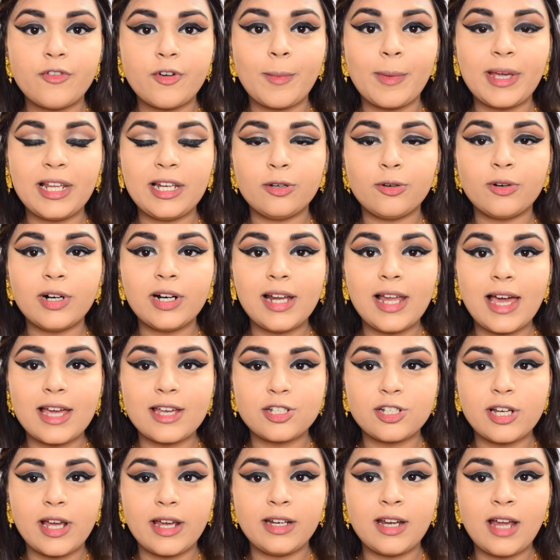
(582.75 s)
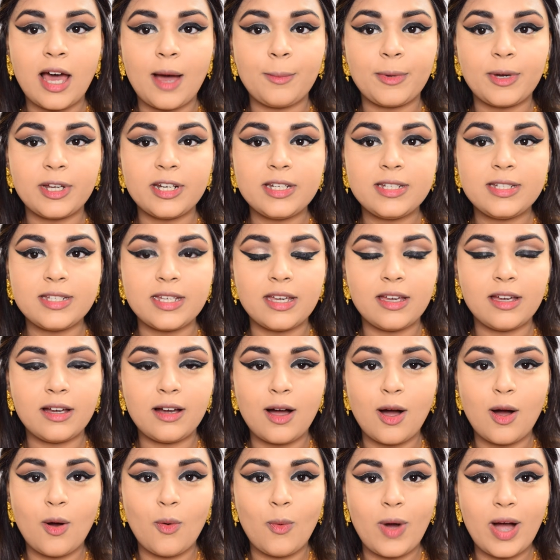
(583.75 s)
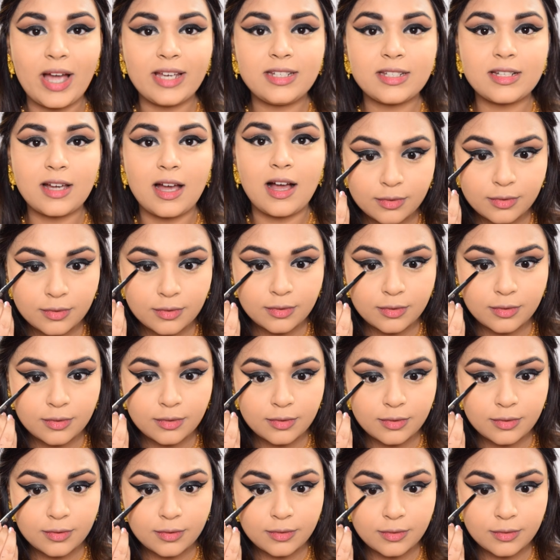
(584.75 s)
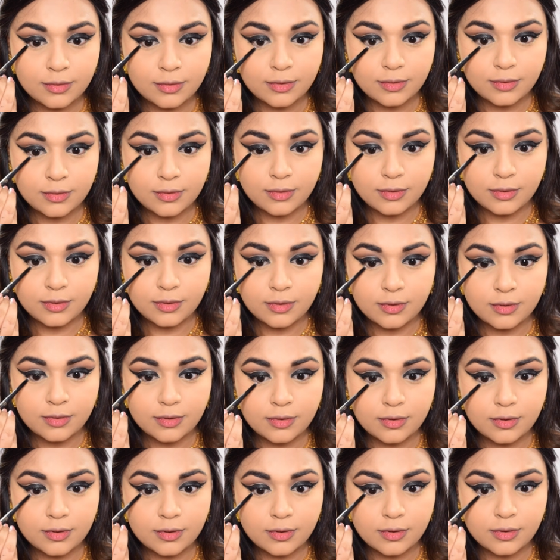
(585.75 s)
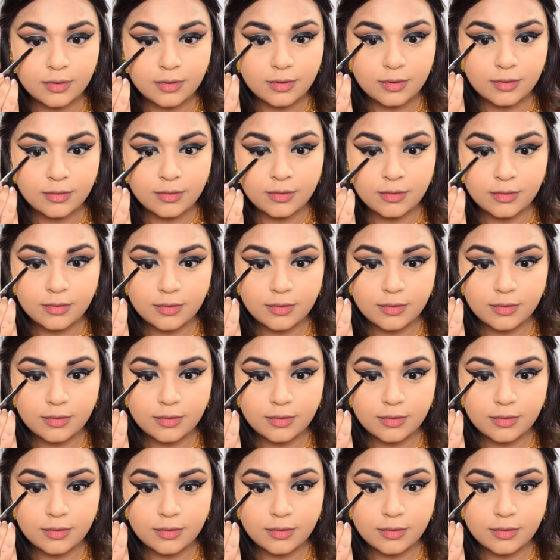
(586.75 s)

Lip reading: For my lower lash line, I'm going to take a white kajal and just tight line the whole of